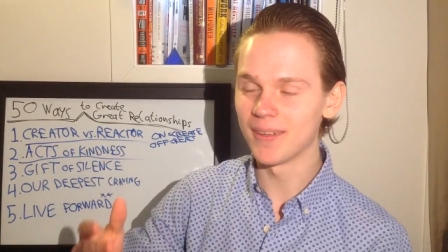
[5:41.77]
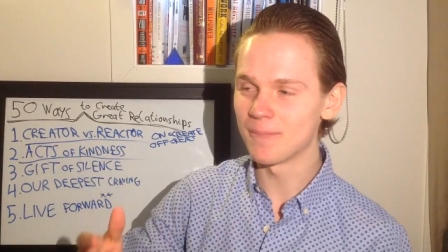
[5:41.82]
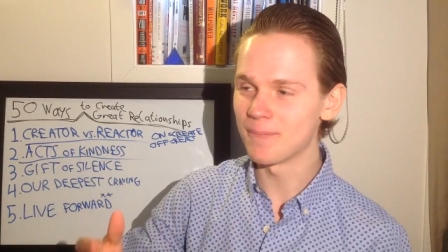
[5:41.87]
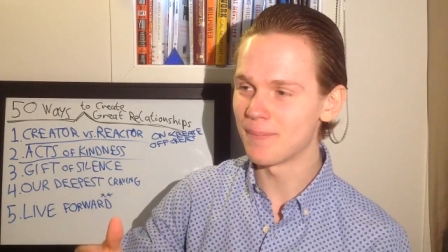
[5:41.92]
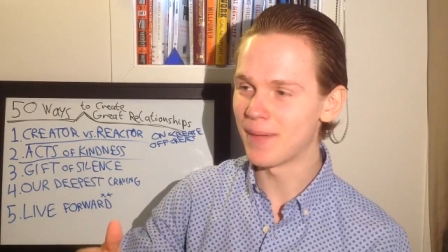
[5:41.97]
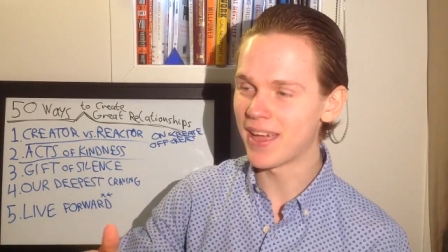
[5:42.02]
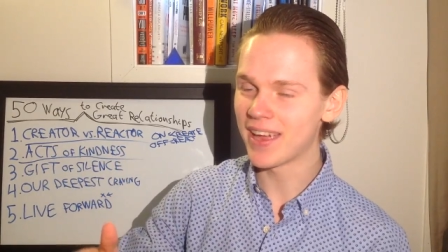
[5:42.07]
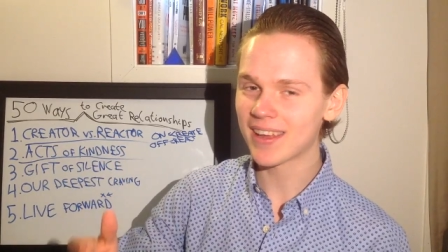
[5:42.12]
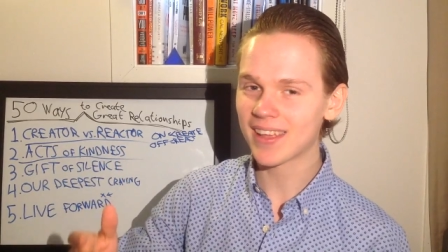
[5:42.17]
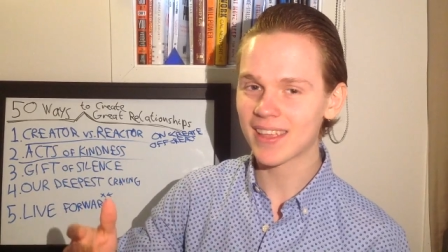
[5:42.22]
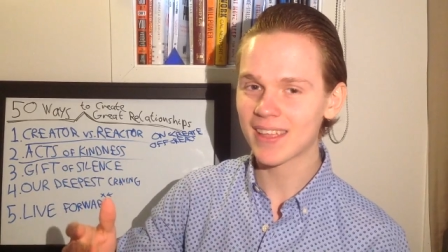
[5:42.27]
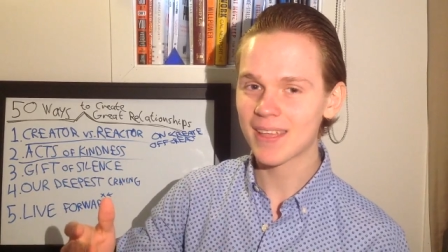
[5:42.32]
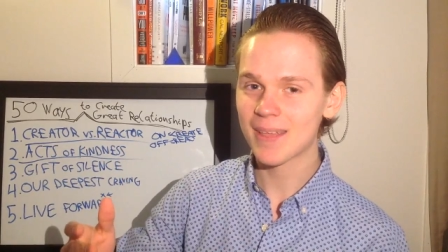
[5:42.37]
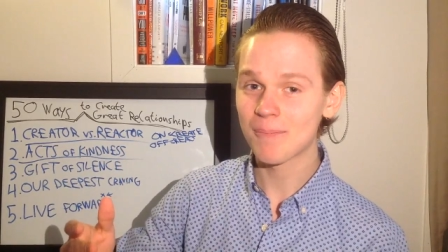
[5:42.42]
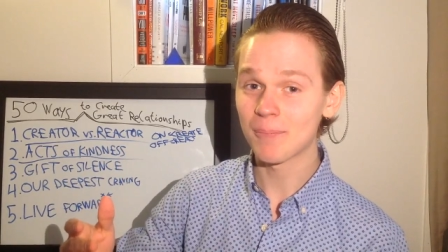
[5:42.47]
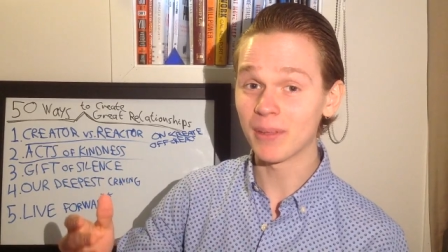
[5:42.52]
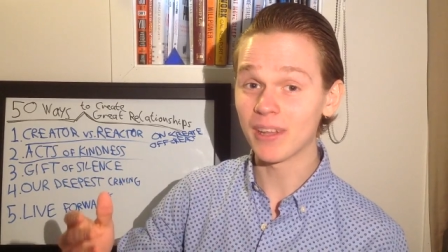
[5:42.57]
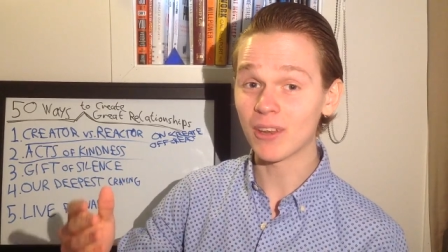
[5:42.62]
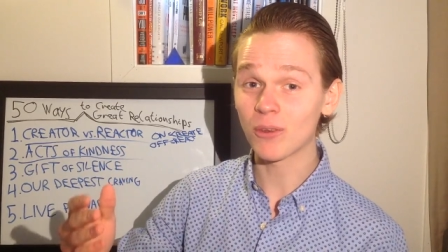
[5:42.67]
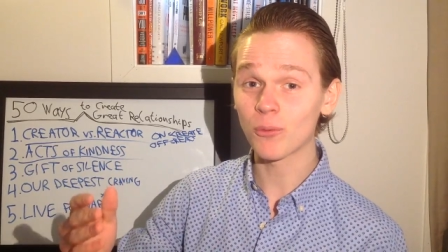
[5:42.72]
make,
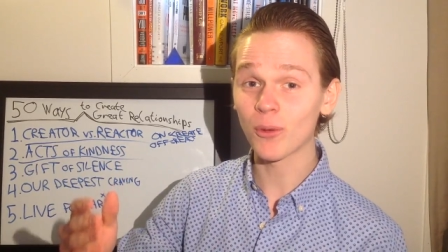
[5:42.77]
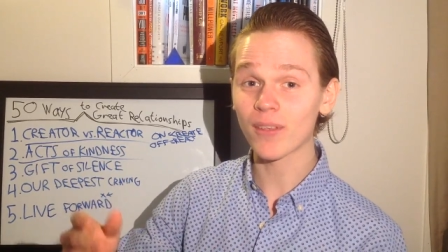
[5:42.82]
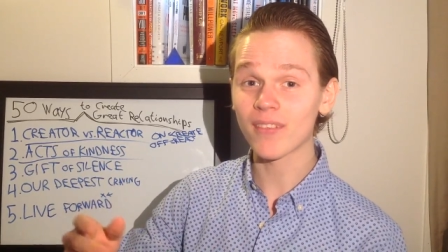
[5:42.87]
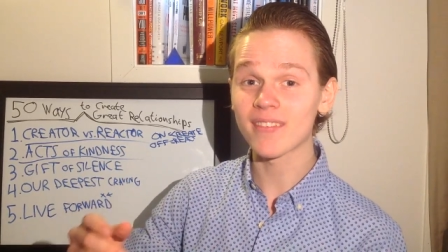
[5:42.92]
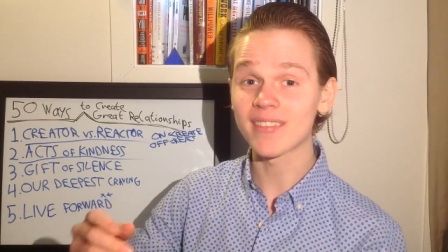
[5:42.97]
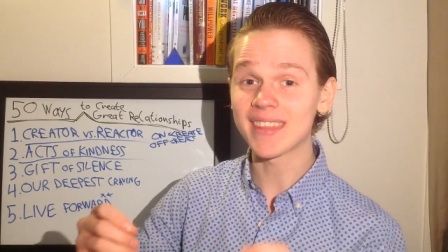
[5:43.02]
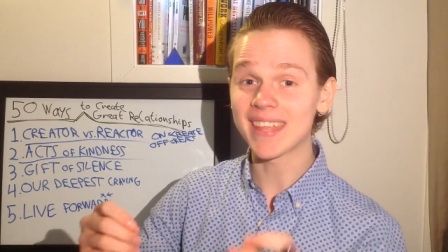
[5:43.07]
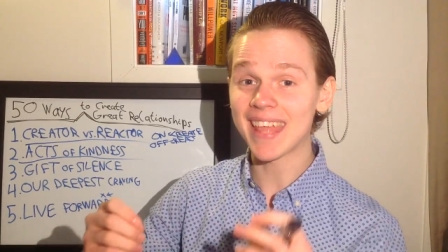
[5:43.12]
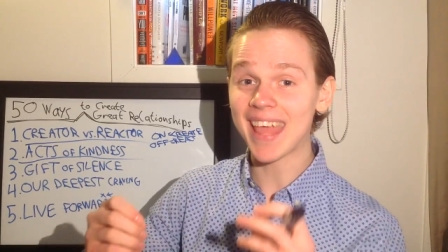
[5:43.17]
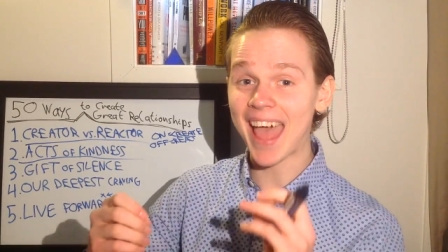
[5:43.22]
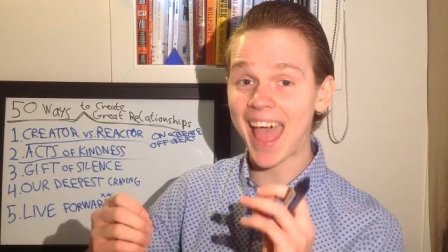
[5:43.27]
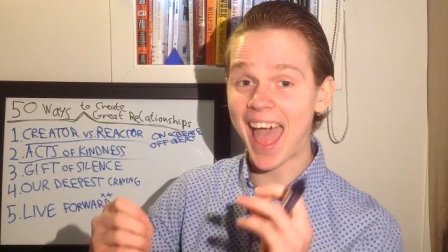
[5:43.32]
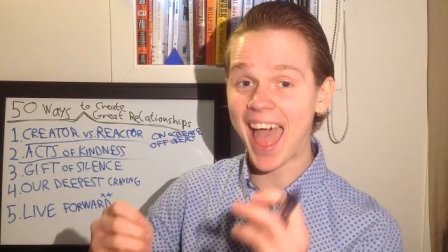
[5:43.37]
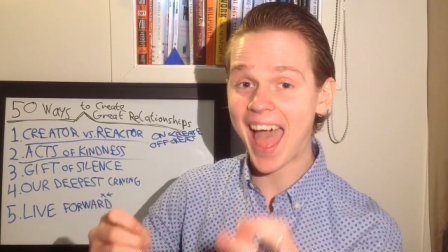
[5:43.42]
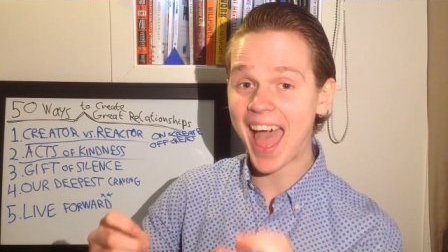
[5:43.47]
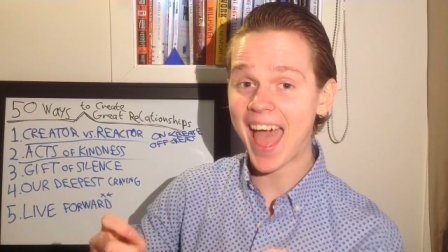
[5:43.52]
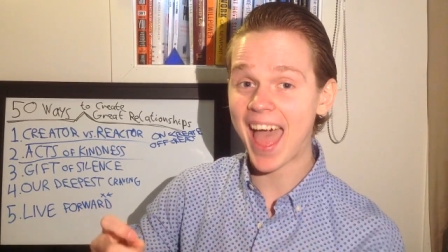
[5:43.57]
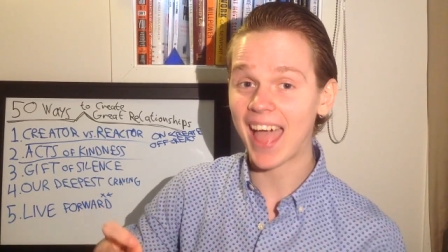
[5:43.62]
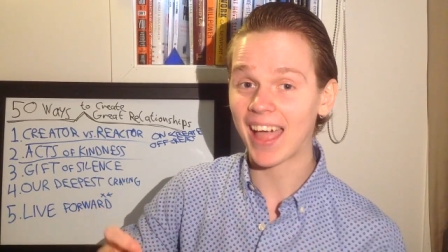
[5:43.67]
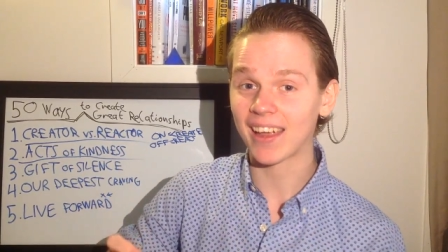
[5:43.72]
but it was the
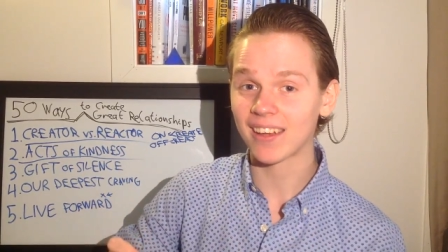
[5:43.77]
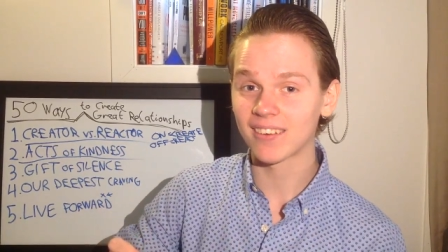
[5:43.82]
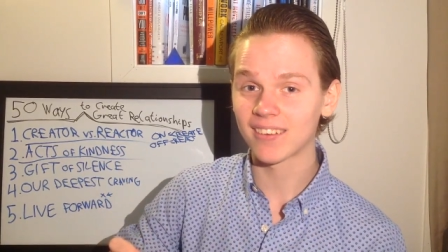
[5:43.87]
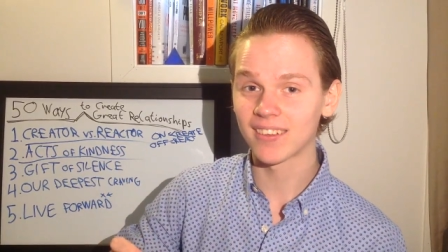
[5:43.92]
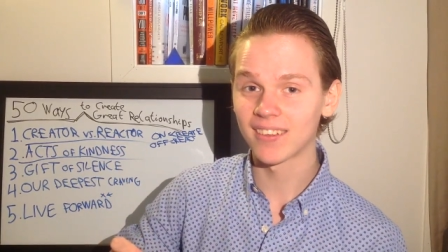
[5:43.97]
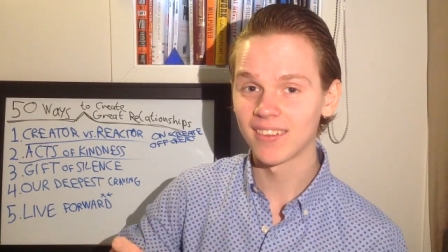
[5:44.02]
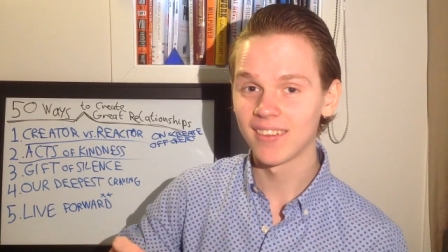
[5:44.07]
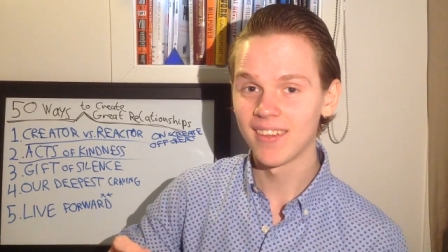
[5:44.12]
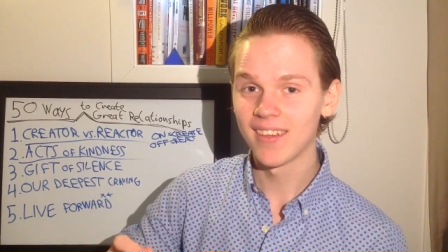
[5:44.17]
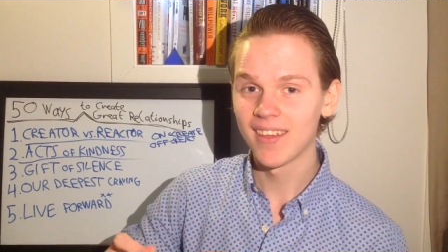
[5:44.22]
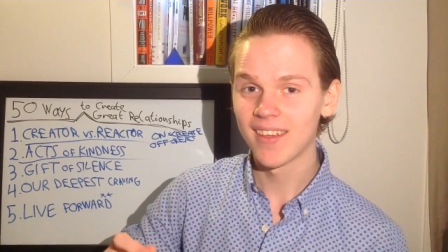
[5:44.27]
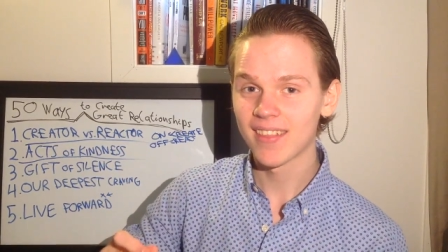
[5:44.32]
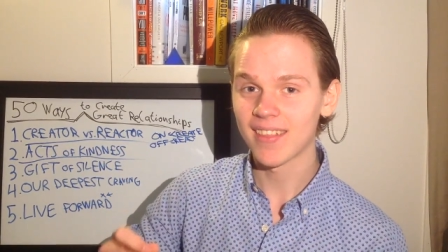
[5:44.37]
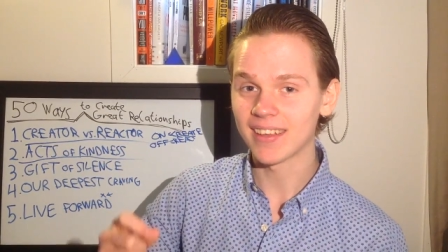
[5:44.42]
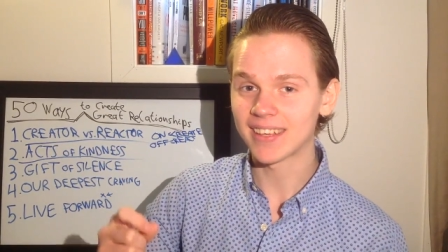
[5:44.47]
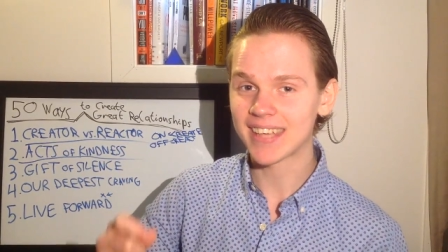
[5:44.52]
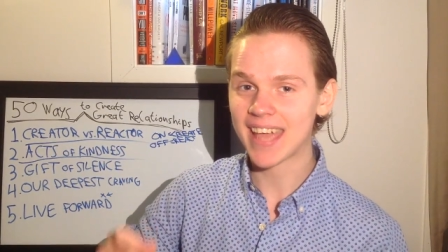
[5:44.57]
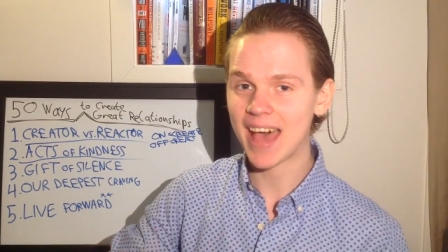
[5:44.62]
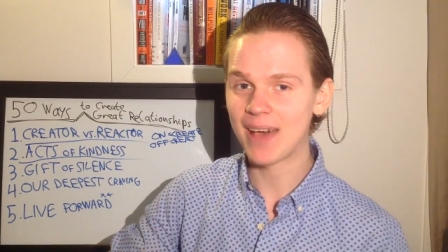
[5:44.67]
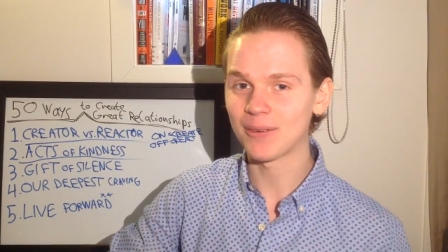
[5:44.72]
act
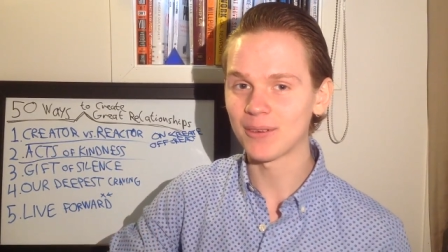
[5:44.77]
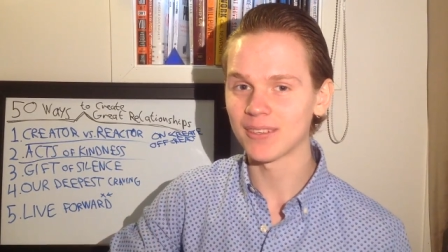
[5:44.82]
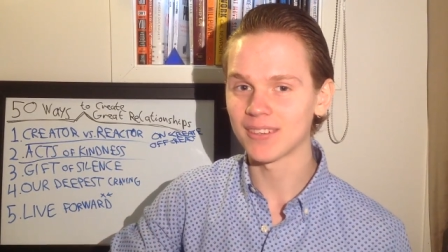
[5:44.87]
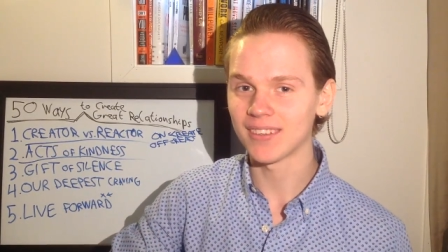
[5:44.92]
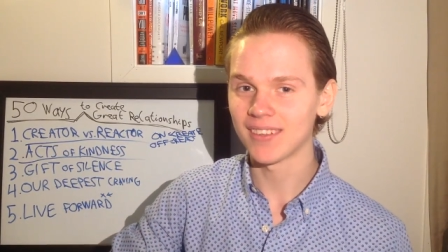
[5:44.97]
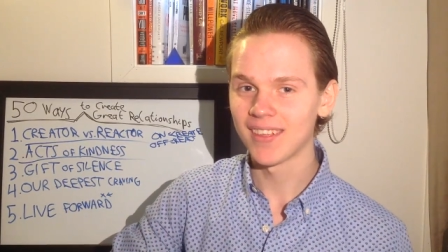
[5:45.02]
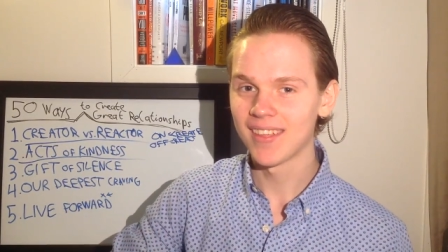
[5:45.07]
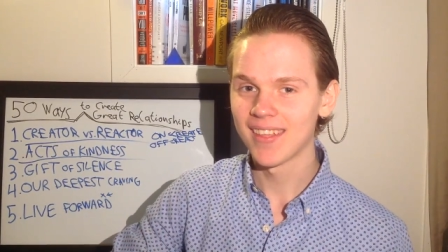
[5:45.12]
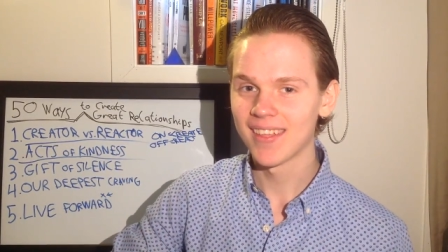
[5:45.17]
that counted.